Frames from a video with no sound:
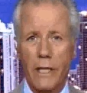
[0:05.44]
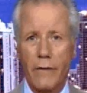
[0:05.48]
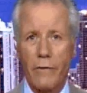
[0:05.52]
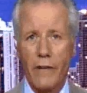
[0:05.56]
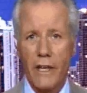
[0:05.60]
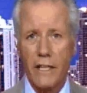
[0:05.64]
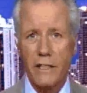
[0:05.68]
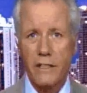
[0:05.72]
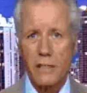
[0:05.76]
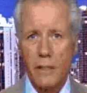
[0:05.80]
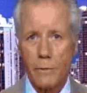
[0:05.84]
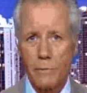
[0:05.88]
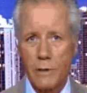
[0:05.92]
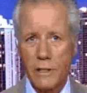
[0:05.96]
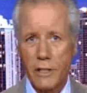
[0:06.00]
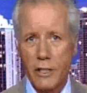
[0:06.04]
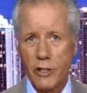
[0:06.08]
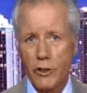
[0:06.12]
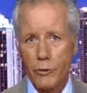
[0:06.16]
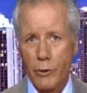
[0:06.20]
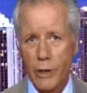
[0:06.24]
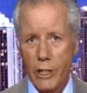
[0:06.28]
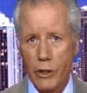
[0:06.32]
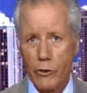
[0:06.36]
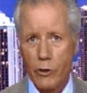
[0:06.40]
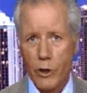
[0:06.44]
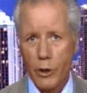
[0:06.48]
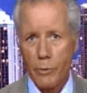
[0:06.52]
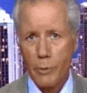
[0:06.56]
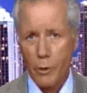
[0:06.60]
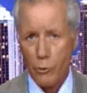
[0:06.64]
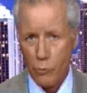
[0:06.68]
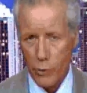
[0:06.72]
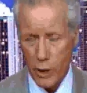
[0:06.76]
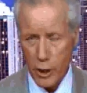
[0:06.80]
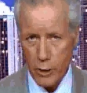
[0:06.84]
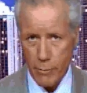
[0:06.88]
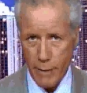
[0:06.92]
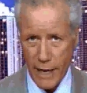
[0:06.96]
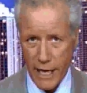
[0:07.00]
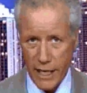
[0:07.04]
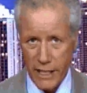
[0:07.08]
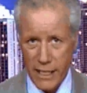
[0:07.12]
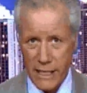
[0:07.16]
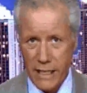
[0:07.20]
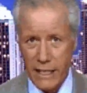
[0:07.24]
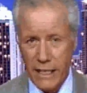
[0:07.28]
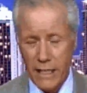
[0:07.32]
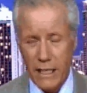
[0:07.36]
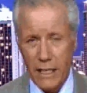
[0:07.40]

and their subsidiary group Romac.